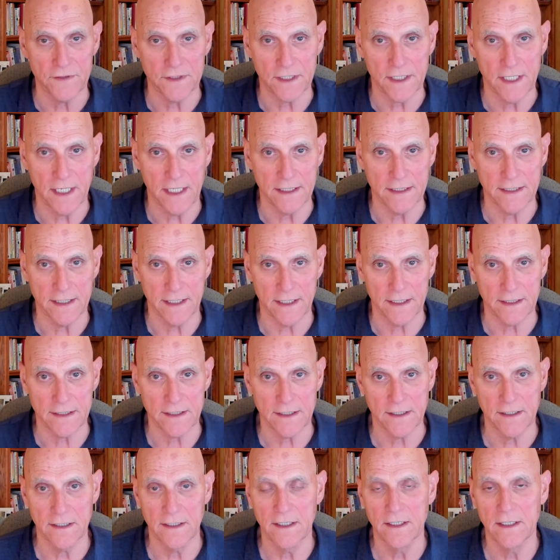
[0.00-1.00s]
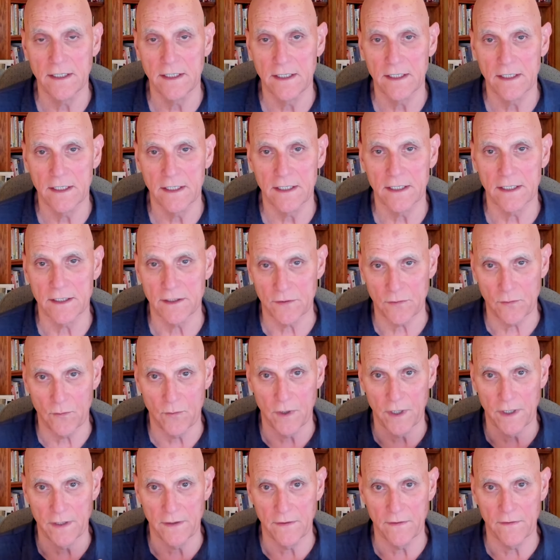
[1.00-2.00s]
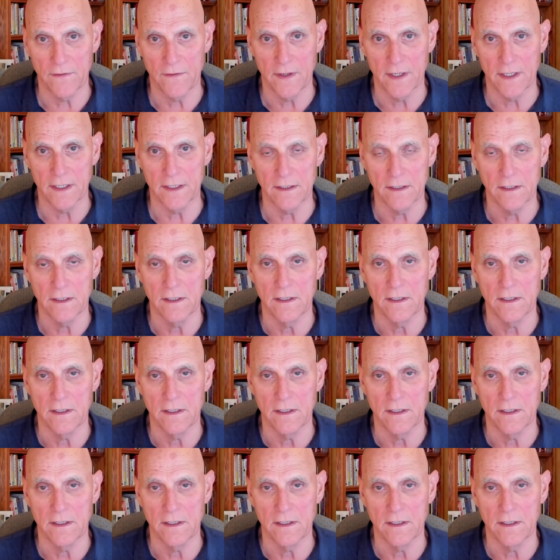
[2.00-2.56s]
as context, is one that